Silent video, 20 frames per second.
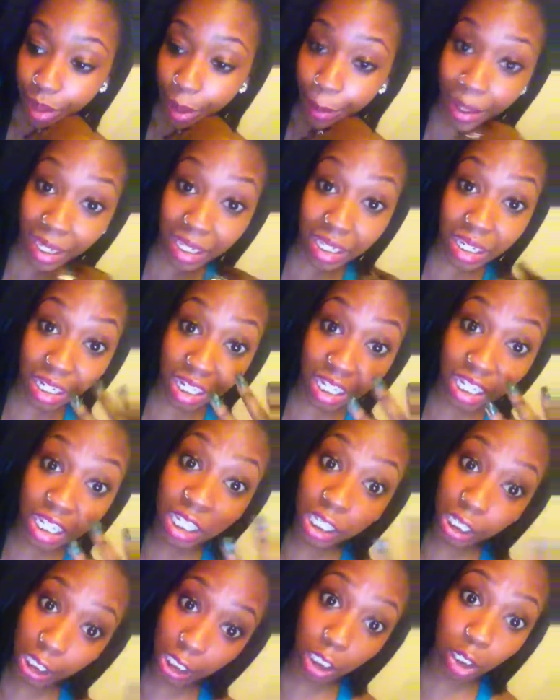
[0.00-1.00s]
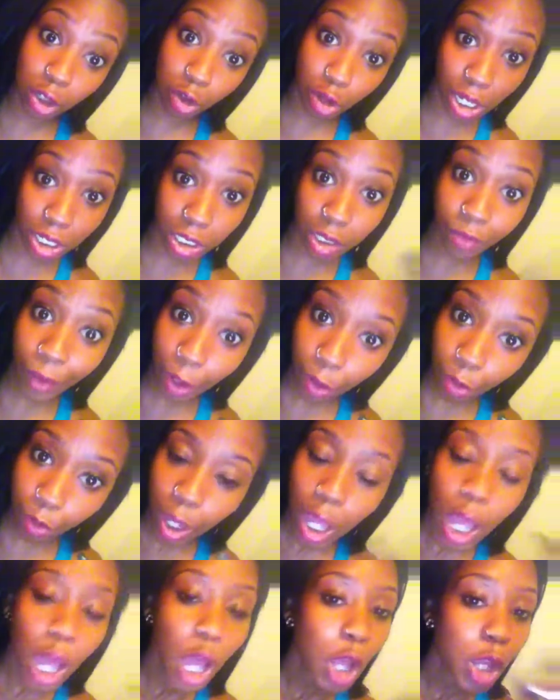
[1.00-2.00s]
basically getting you guys to vote.
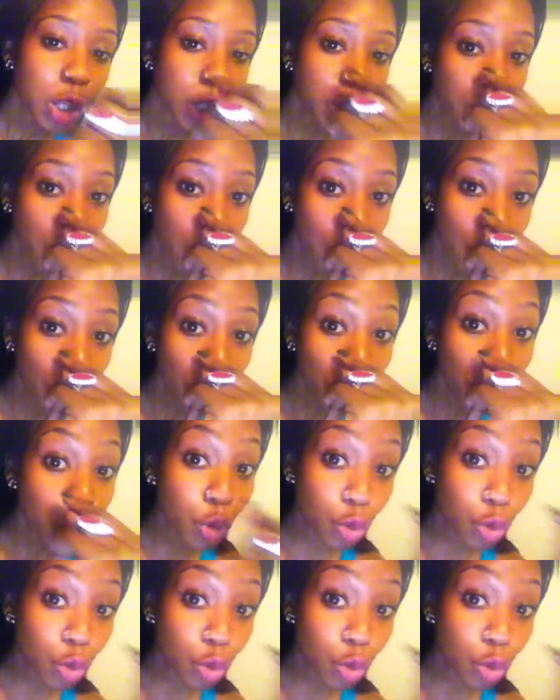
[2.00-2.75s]
So